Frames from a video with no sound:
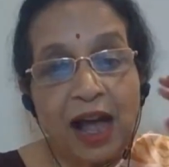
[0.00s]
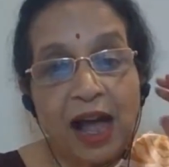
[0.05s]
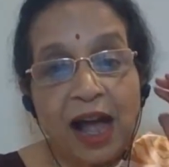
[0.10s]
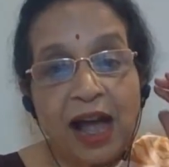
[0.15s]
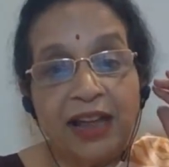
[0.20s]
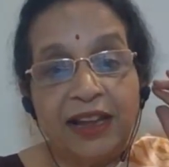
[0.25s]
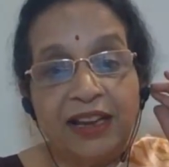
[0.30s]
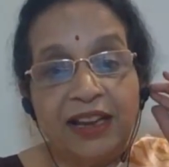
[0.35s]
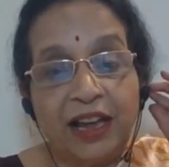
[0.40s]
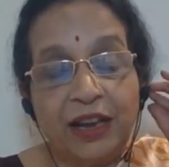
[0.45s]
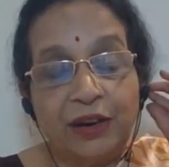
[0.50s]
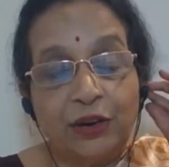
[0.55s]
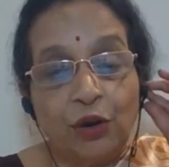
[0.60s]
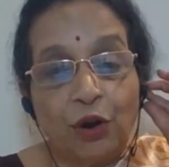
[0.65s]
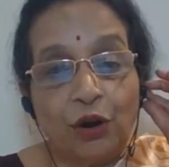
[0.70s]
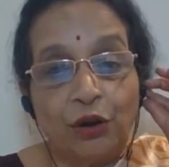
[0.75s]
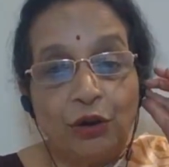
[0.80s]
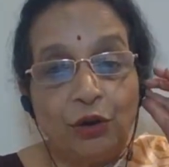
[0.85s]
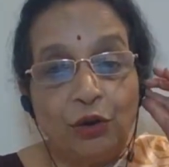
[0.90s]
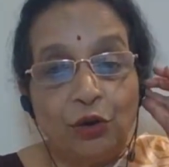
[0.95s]
I
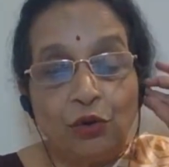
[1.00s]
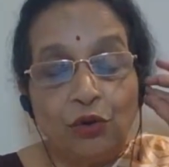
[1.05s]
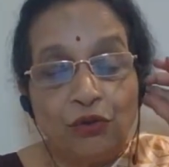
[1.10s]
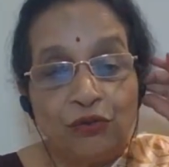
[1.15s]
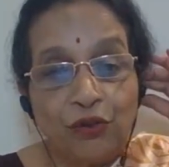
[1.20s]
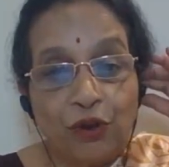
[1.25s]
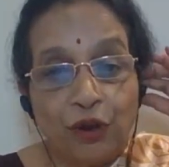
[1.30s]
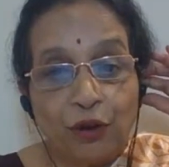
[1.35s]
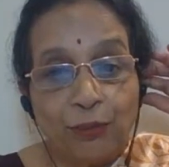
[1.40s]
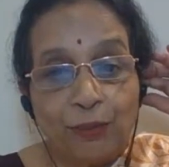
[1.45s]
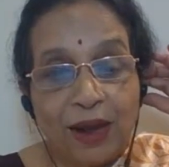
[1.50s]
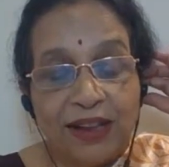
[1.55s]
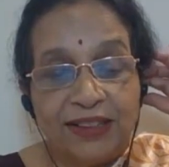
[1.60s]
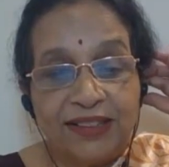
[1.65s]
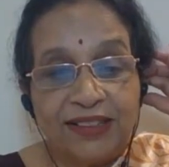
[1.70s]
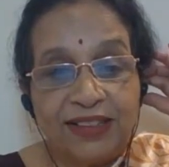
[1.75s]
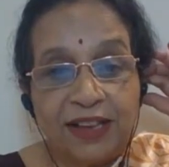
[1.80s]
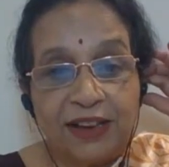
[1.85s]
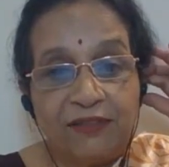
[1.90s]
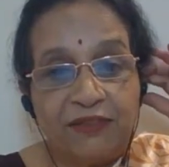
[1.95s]
cannot look for
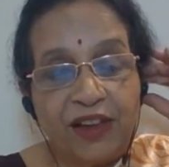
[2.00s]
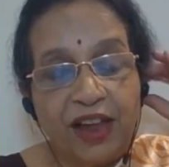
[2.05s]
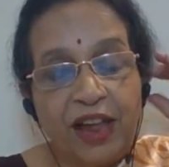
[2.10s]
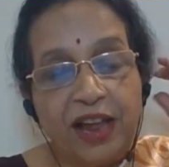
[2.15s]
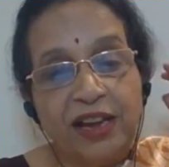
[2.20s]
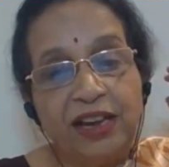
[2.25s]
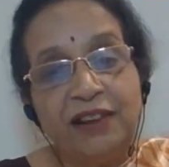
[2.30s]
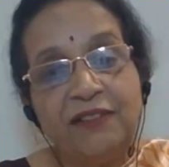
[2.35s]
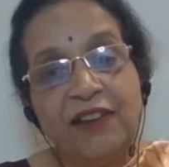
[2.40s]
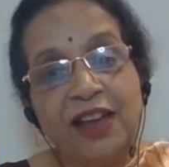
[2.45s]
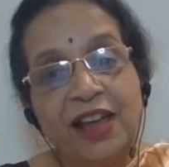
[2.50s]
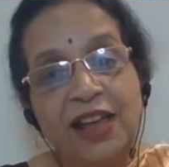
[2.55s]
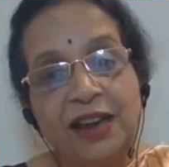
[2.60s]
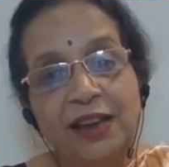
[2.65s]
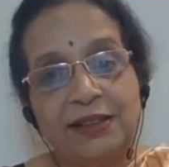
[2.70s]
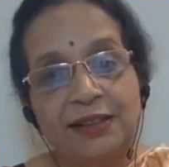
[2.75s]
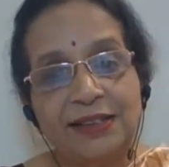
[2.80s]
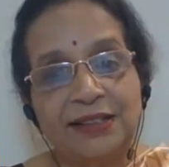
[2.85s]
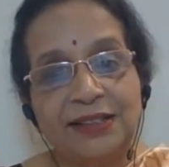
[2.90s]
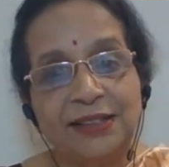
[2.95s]
myself anywhere
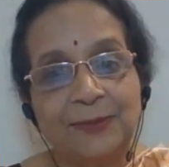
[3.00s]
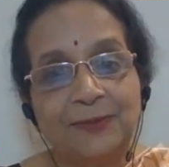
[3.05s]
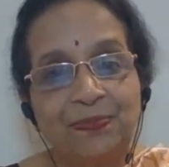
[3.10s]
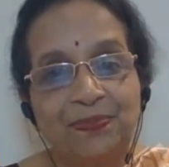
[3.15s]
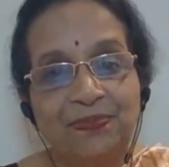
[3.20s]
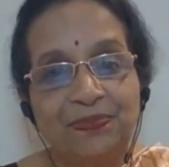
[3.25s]
else.